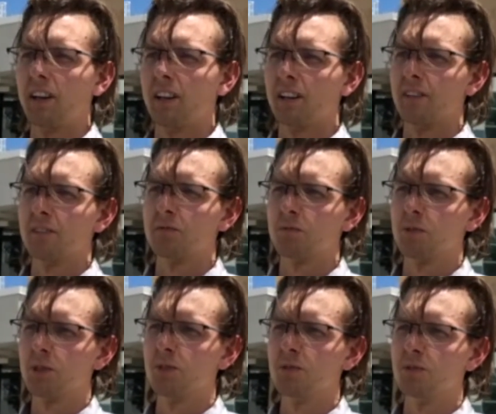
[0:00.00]
and
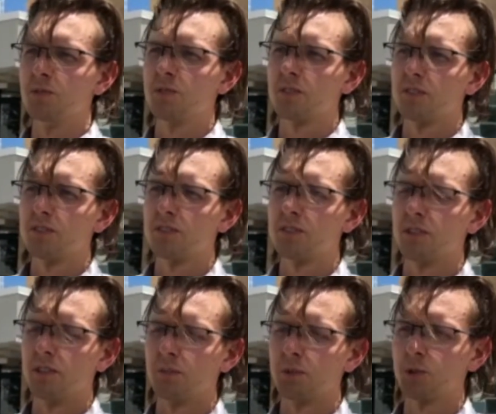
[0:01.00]
we used
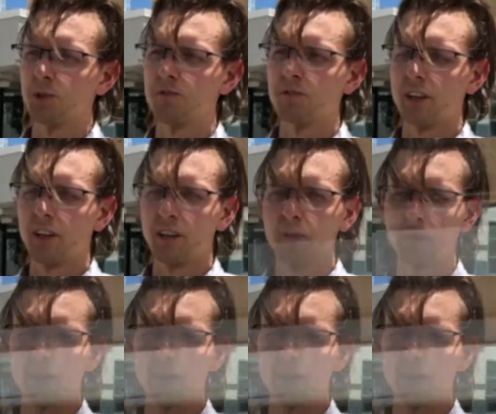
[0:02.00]
some SureFi